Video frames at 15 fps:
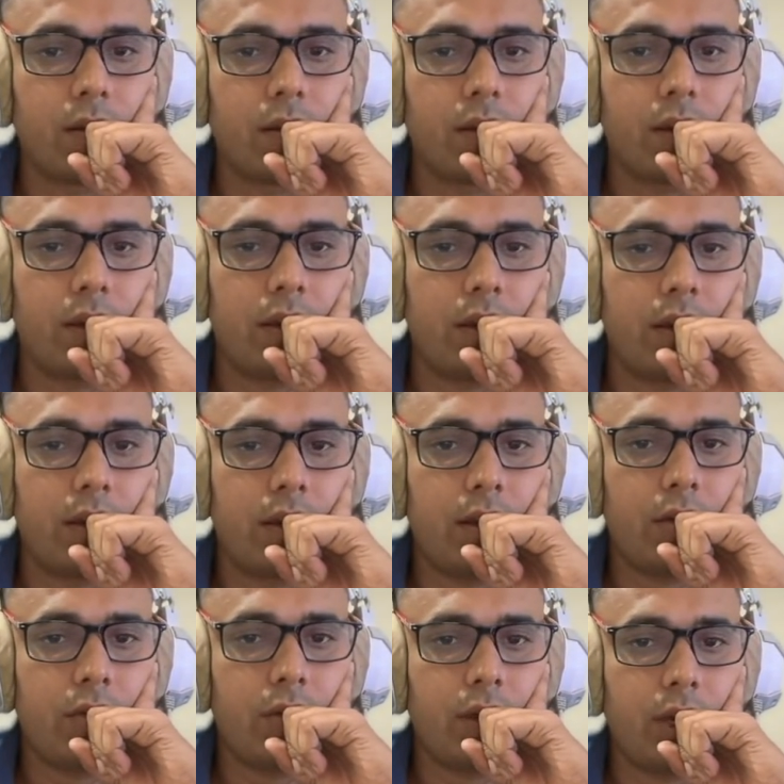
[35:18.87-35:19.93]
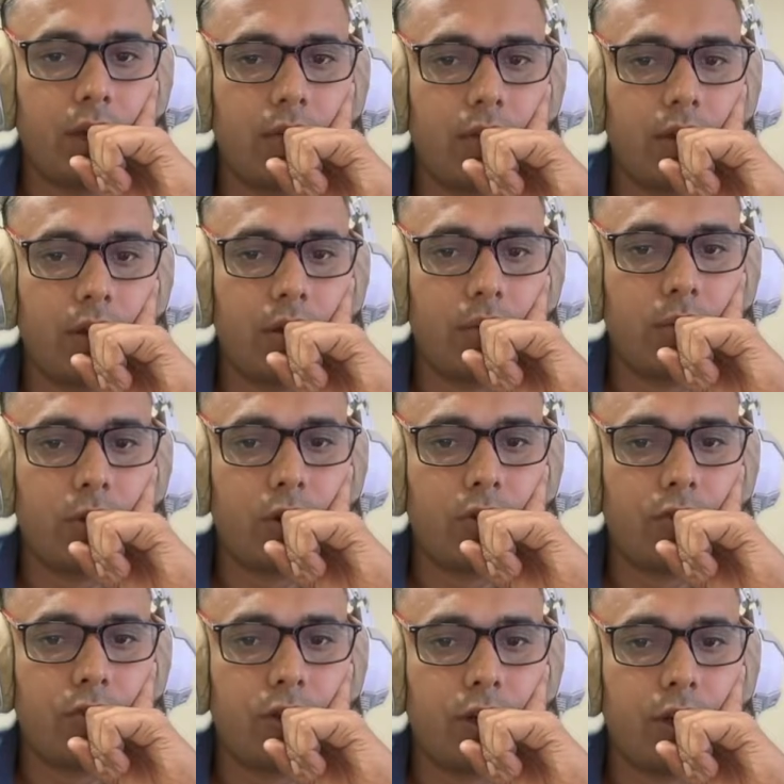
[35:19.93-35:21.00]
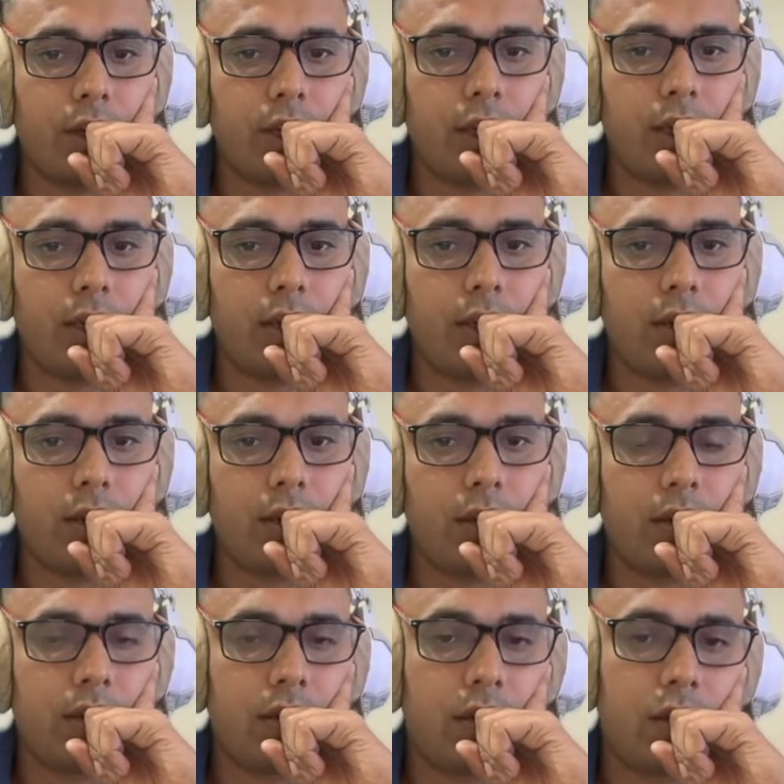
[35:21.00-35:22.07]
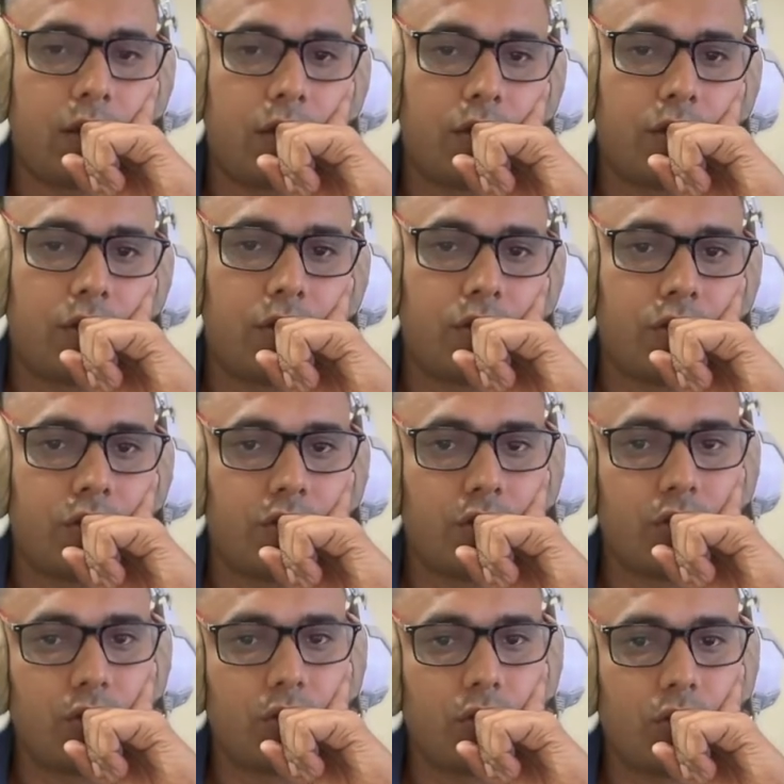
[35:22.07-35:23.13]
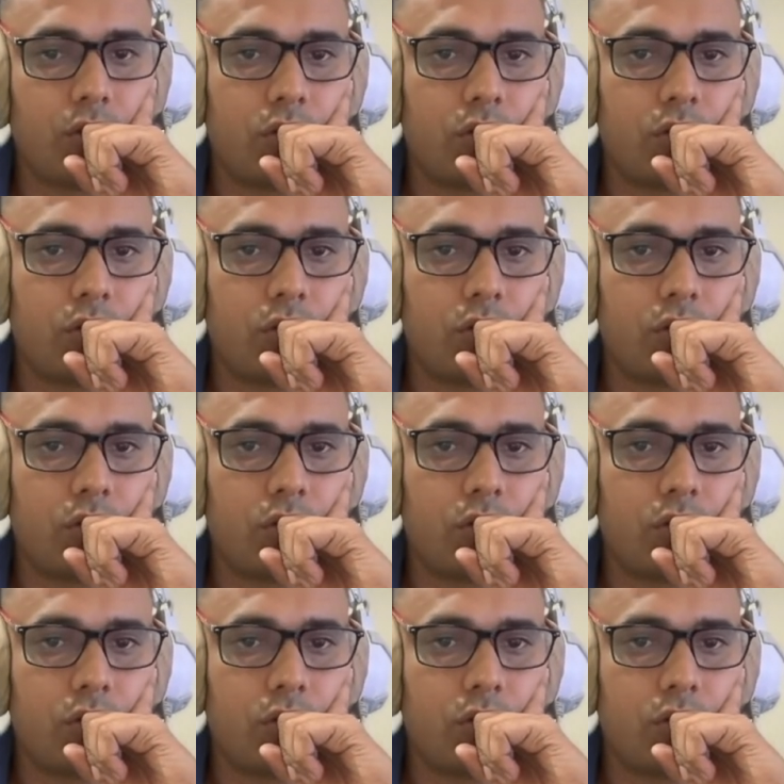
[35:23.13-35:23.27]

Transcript: And now we have an opportunity to